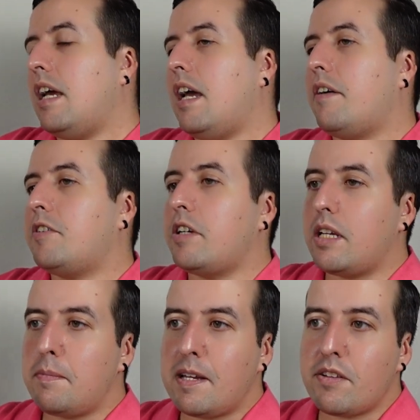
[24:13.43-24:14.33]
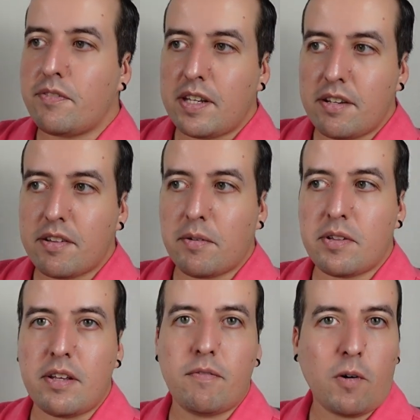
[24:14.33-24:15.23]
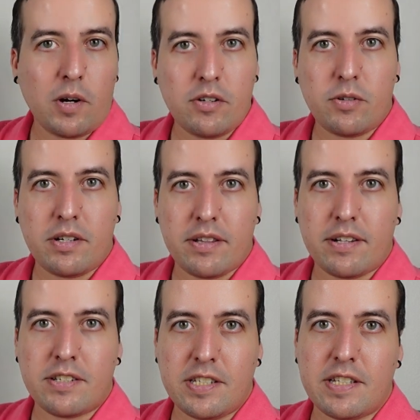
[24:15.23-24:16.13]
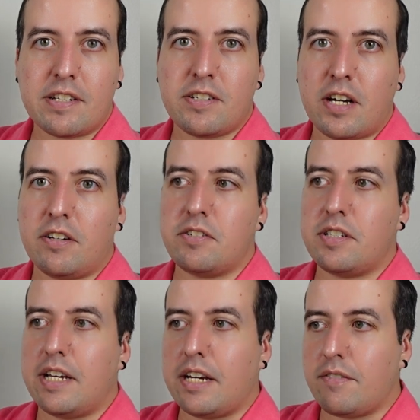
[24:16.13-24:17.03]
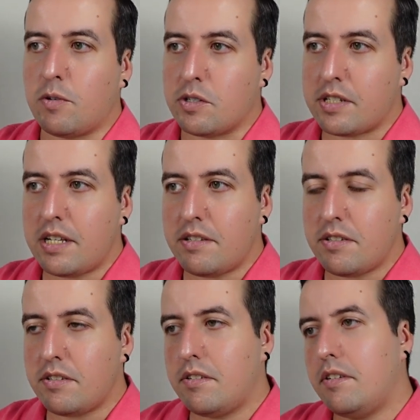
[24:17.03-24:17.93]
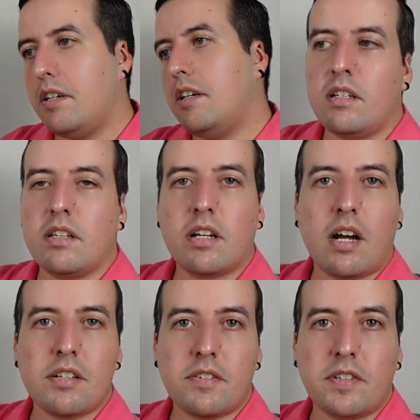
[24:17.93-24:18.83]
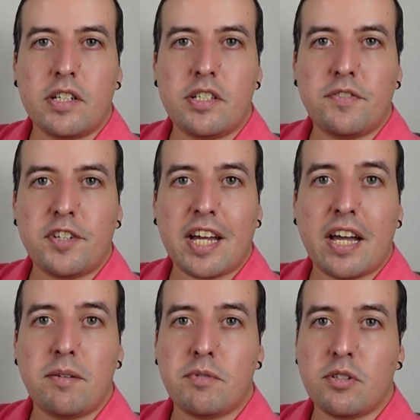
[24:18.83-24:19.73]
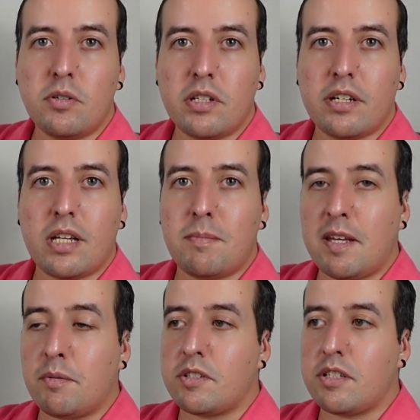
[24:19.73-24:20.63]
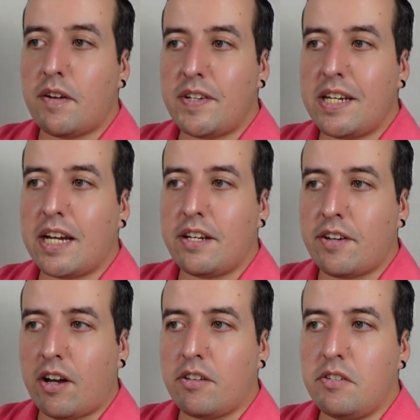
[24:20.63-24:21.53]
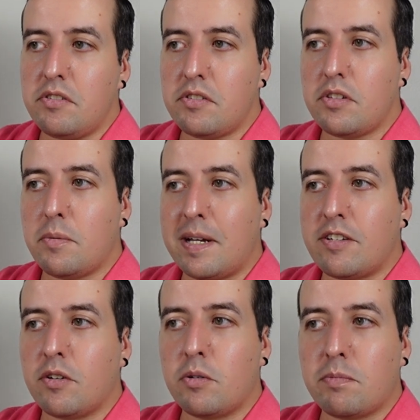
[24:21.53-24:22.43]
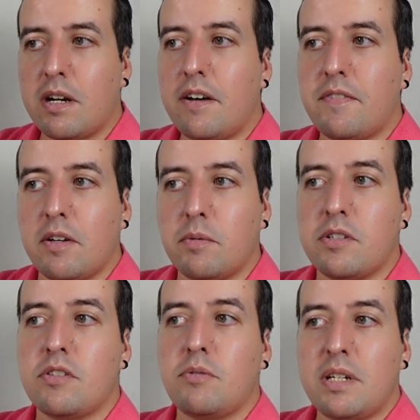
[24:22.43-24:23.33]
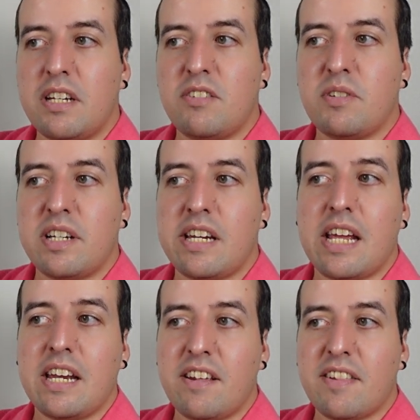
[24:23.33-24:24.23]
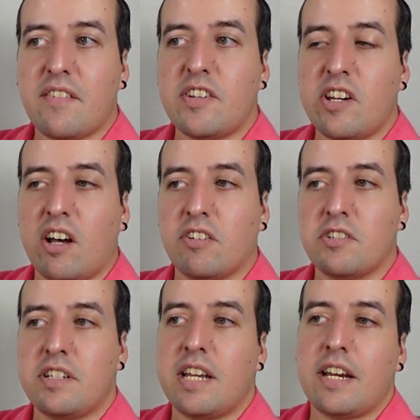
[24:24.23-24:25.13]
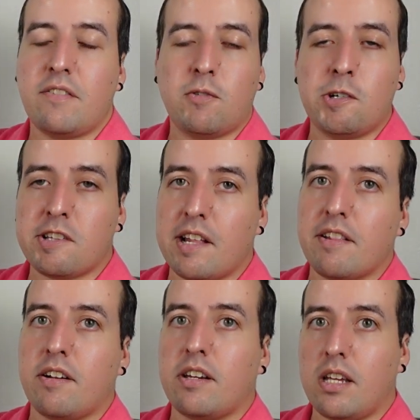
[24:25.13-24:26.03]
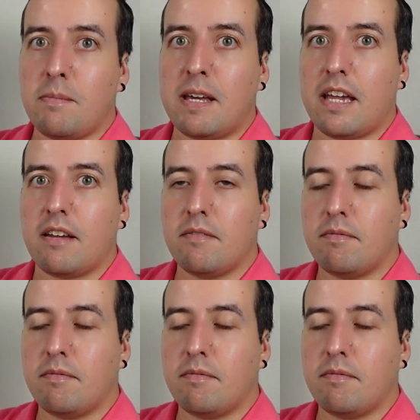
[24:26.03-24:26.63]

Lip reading: After eBay's fees, I received $466.94. The cost of goods for the items sold on eBay was $79, so my total profit was $387.94 on eBay.